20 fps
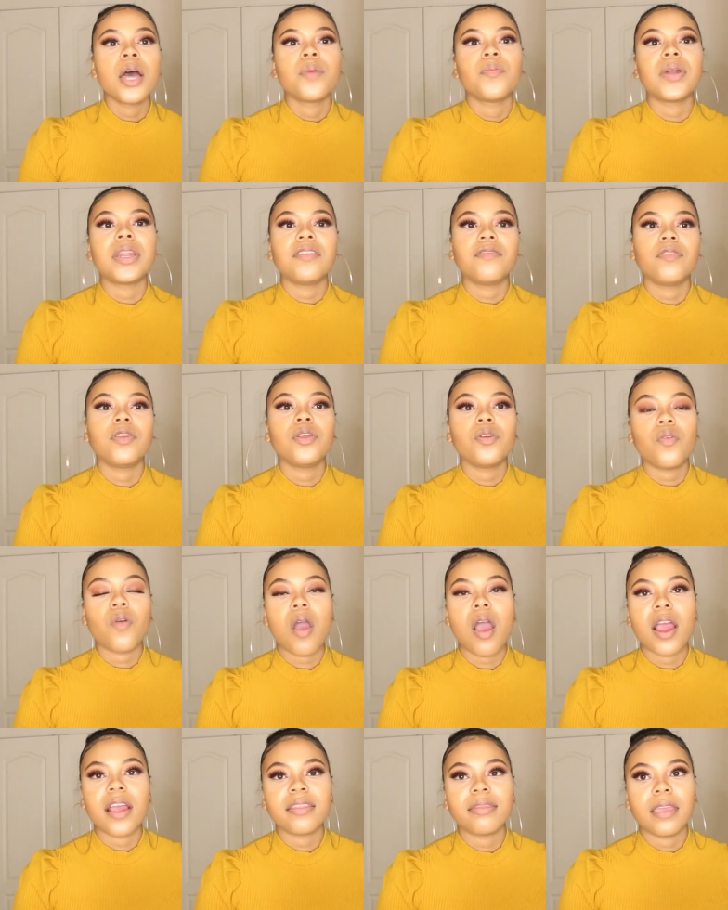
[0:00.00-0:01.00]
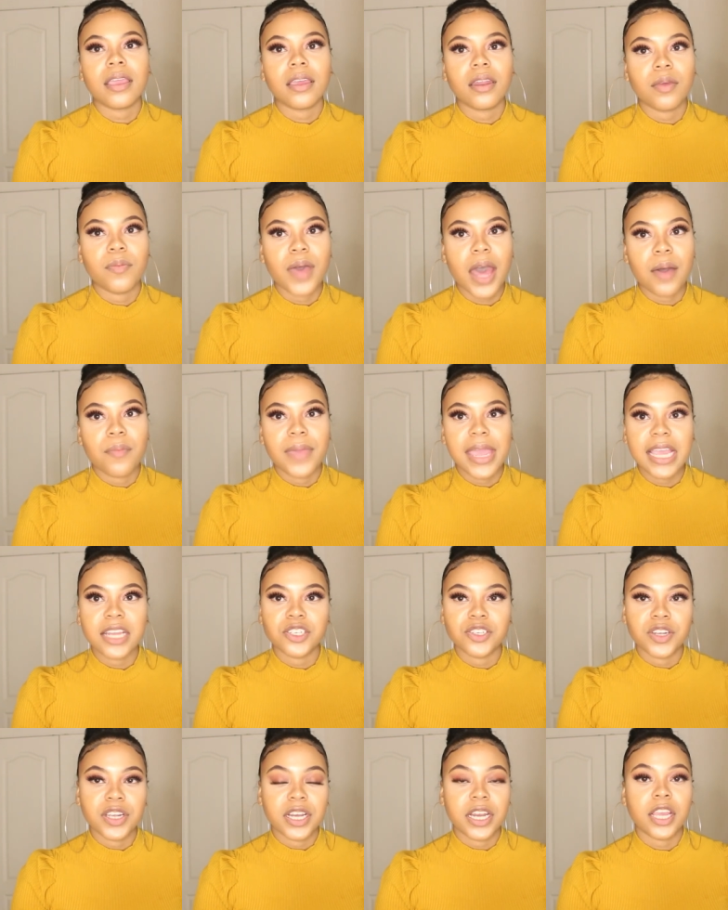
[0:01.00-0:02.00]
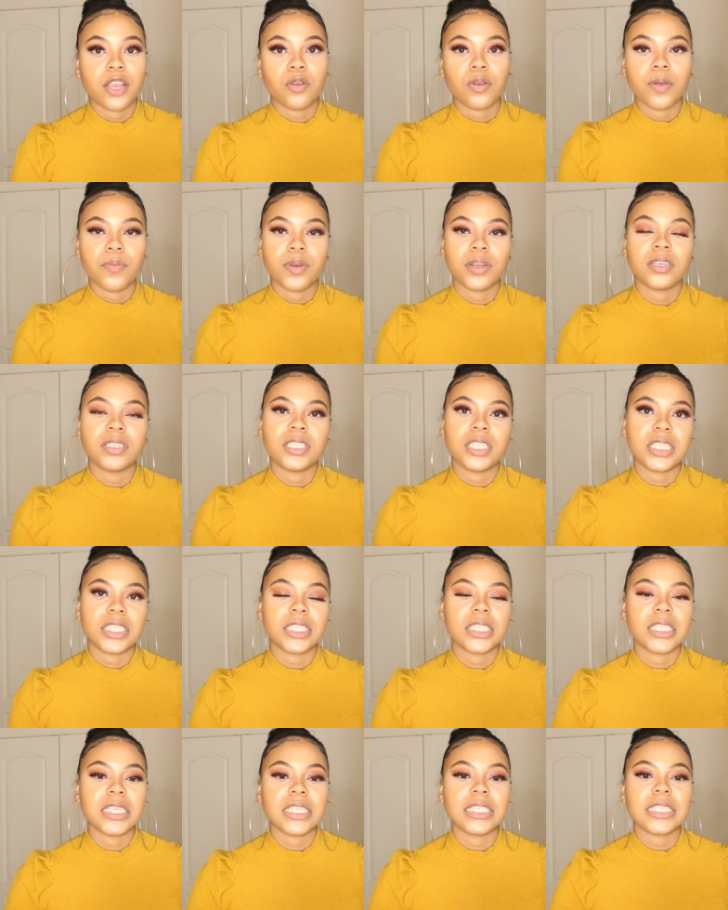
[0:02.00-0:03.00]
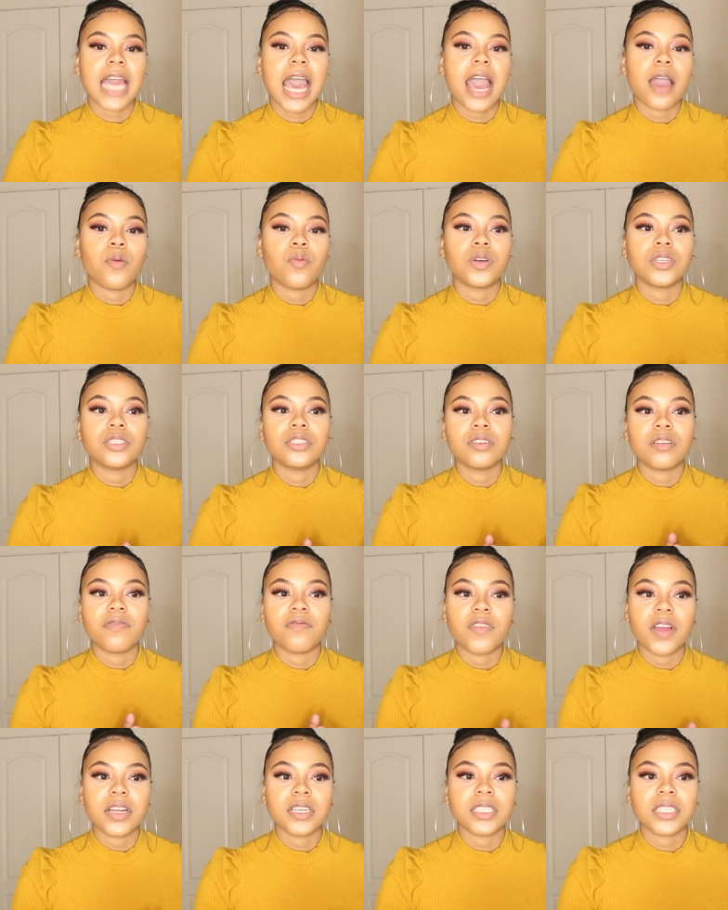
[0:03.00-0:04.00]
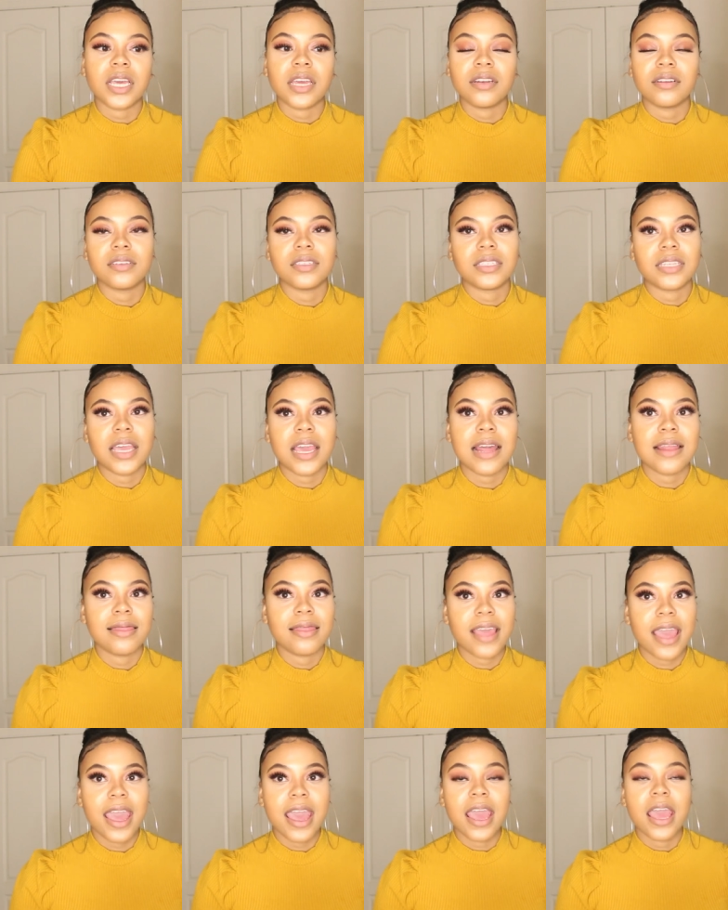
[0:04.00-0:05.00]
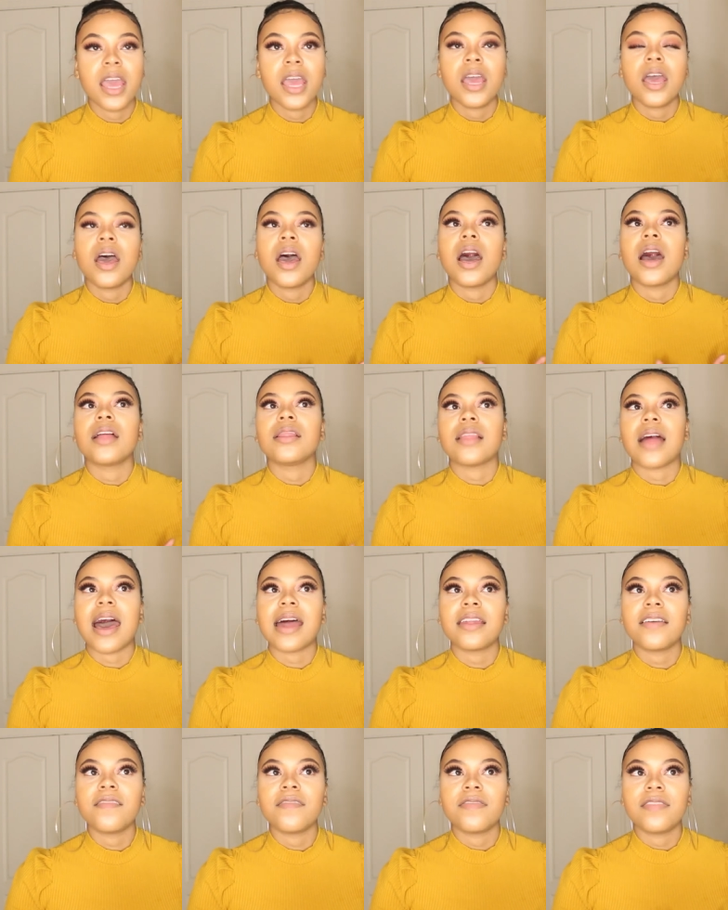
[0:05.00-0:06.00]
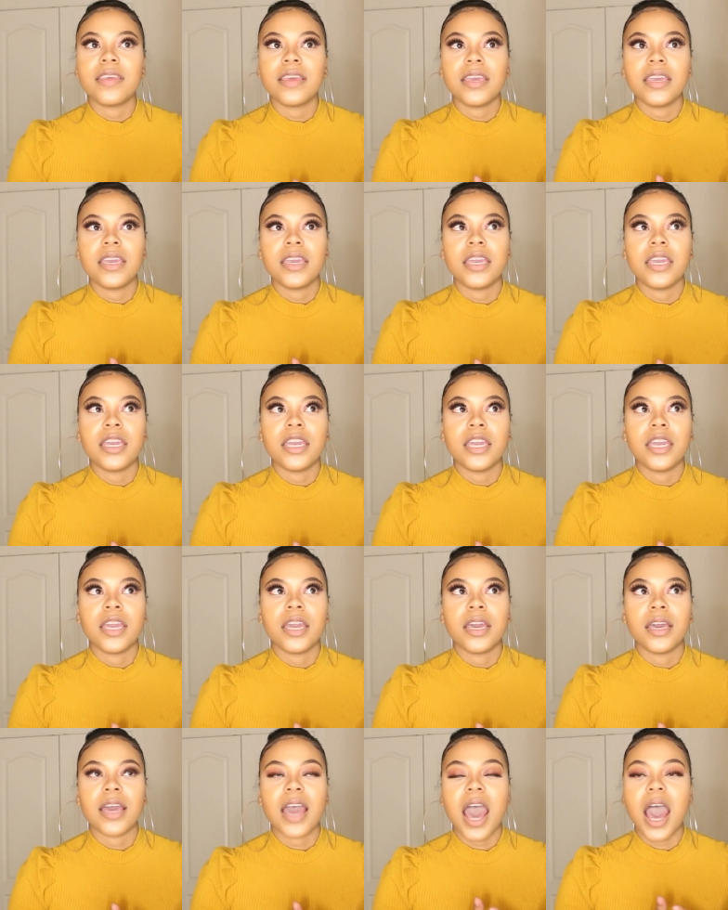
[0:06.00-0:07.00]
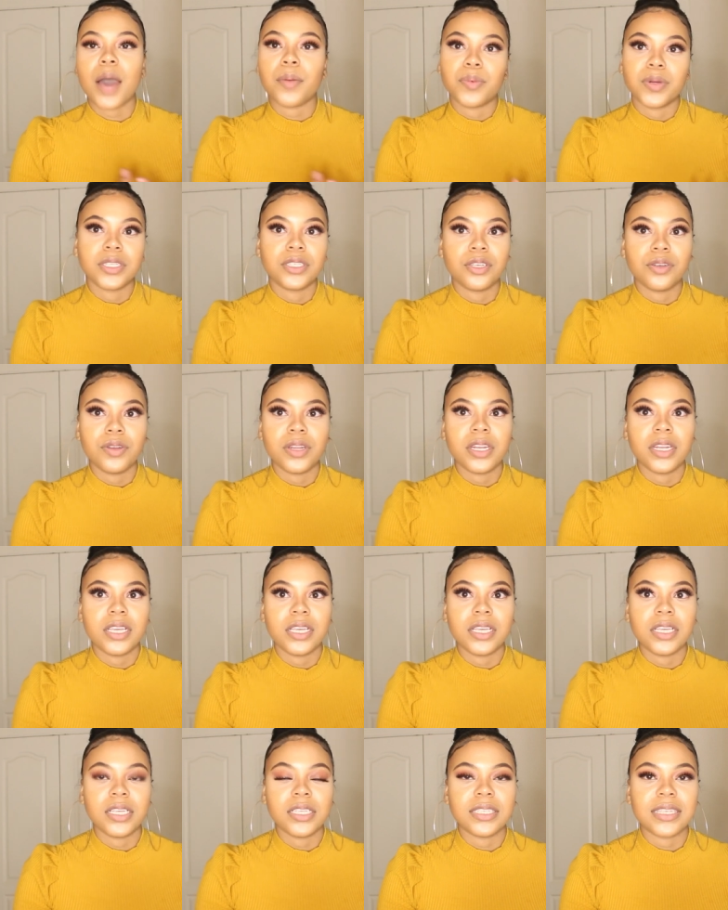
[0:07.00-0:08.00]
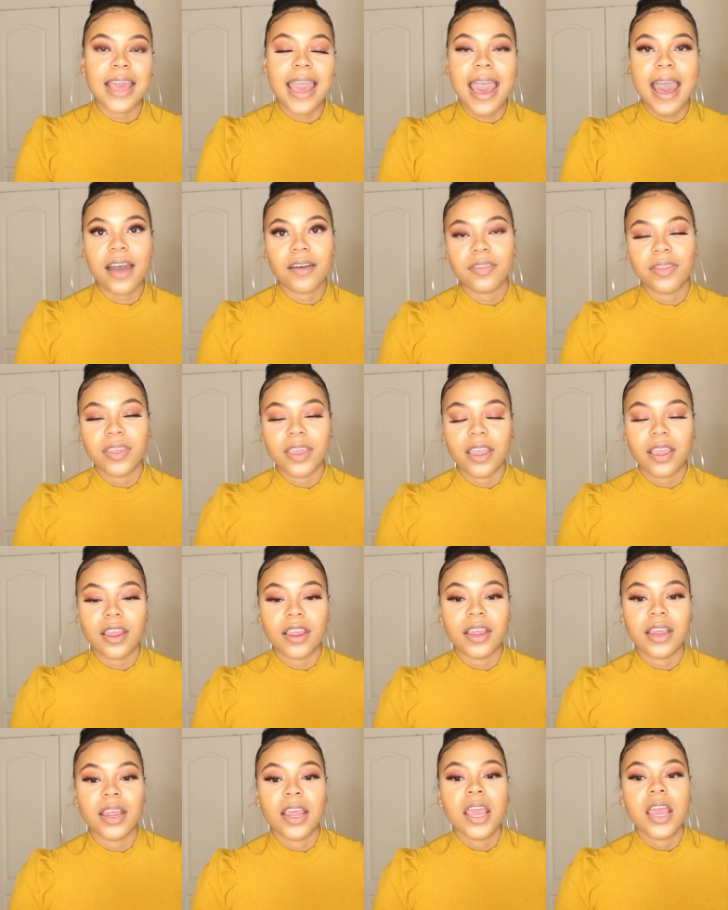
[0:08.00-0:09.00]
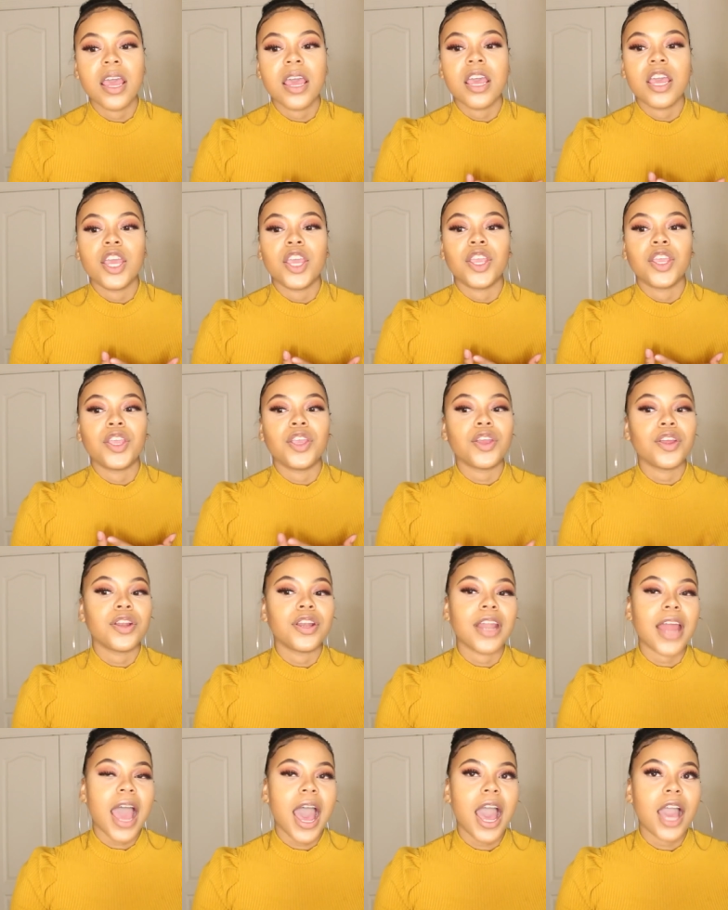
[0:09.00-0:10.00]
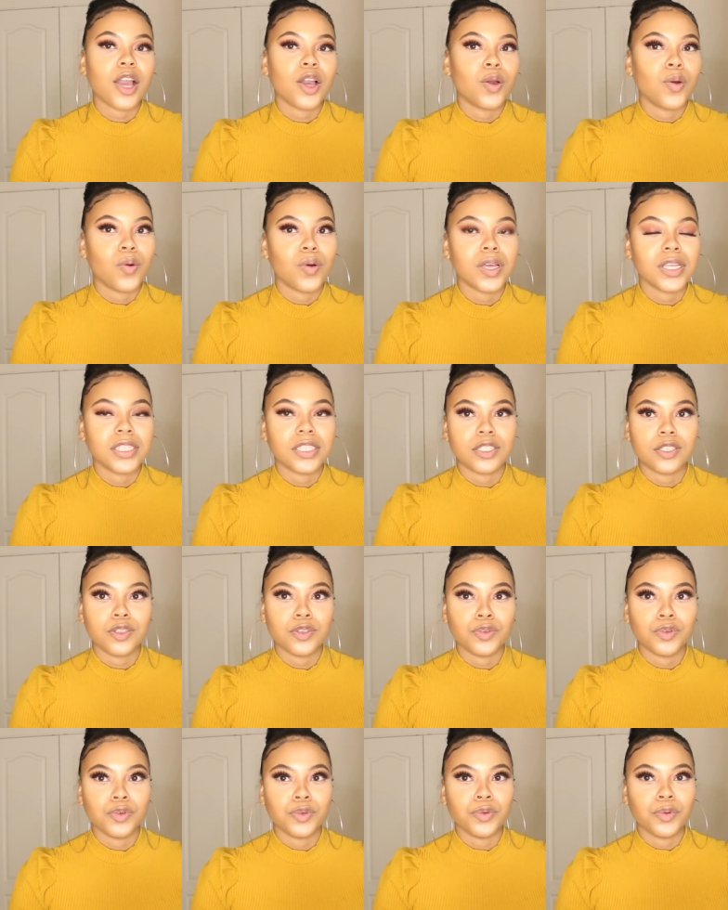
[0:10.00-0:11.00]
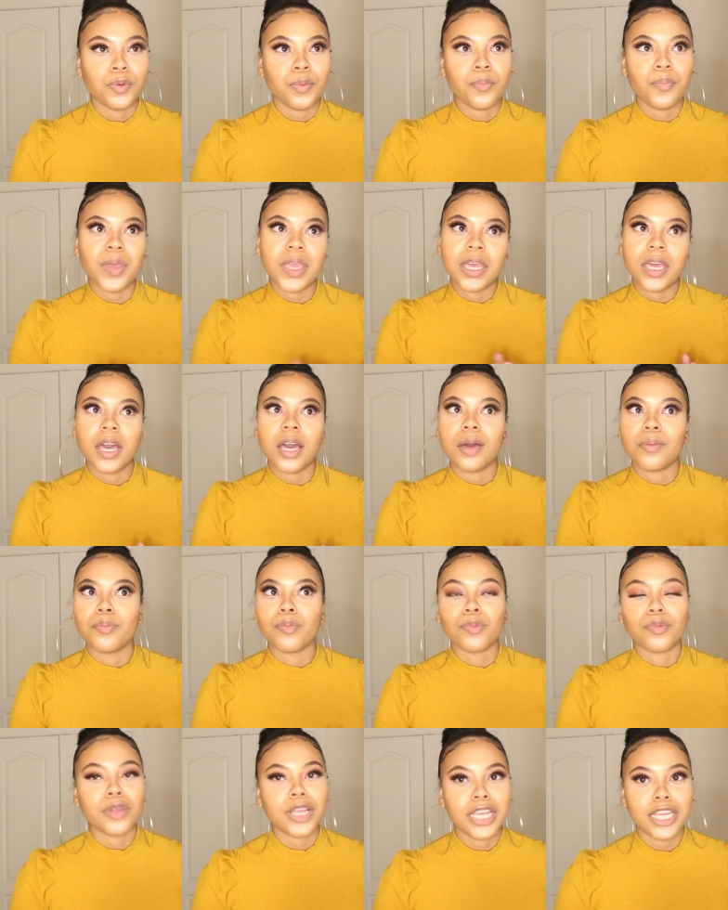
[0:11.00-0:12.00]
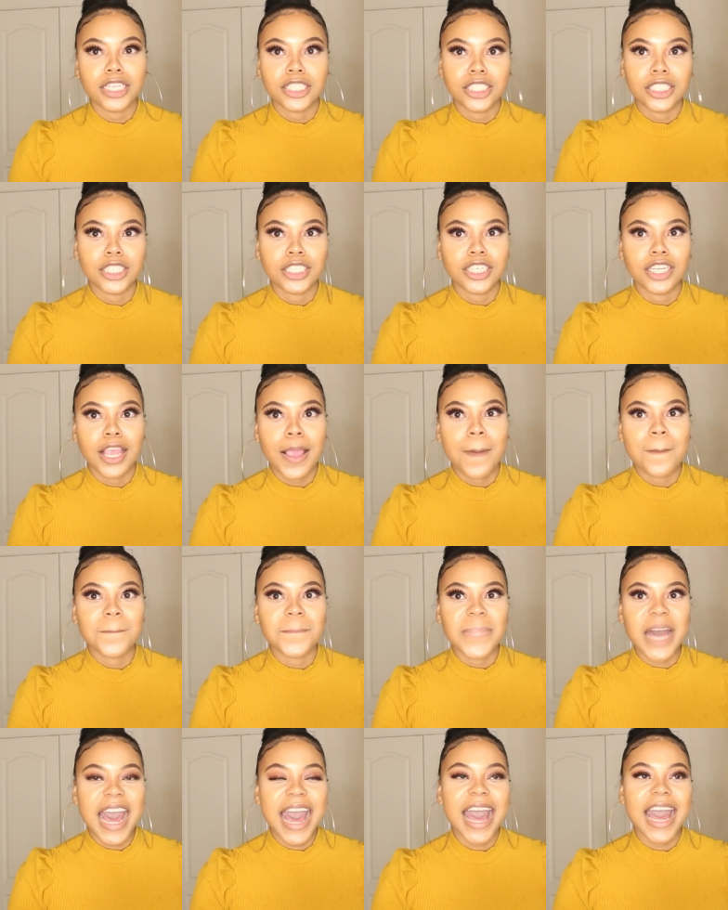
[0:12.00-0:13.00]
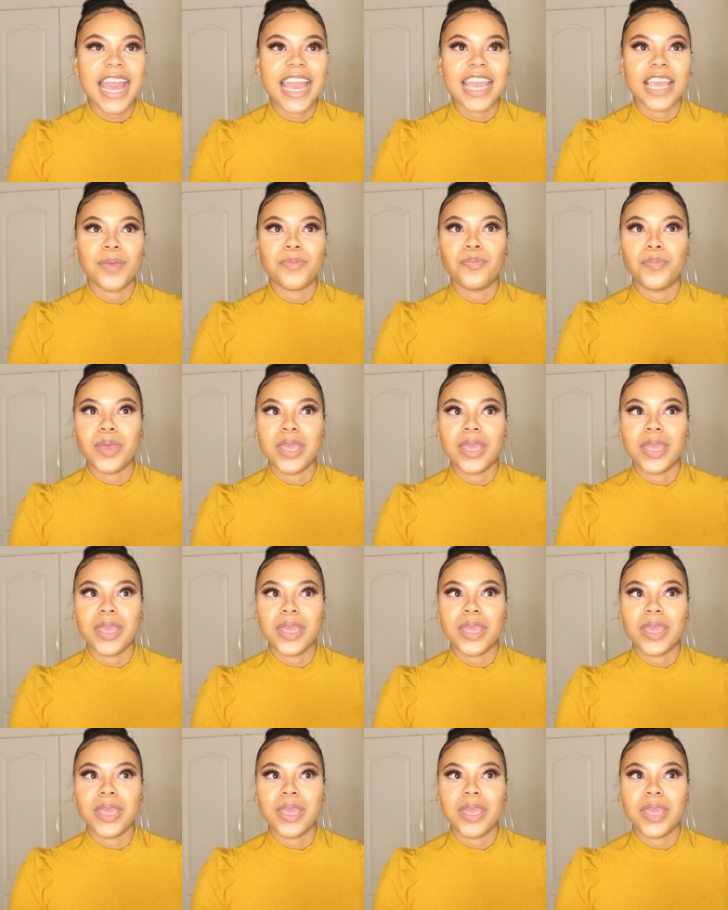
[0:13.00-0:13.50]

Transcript: But if you are thinking about majoring in criminal justice, I want you to first understand that a lot of the opportunities out there, you're not going to become rich by